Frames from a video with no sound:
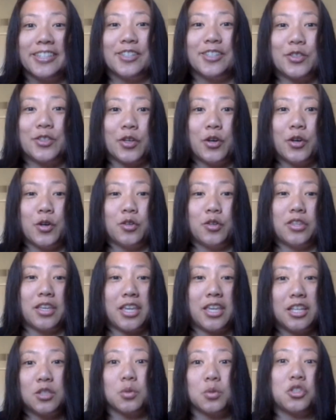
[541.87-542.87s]
So the
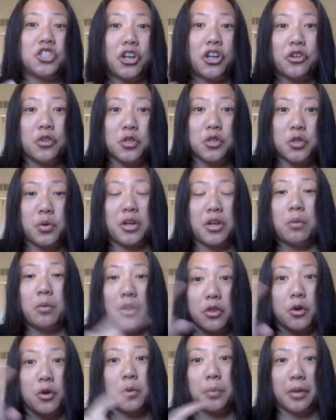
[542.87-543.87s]
kids would share their screen while
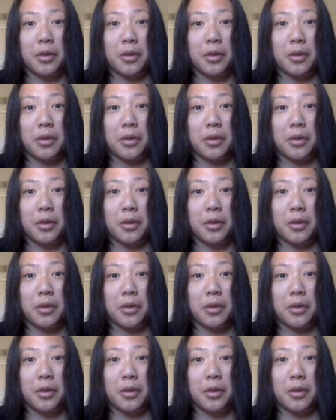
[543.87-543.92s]
they were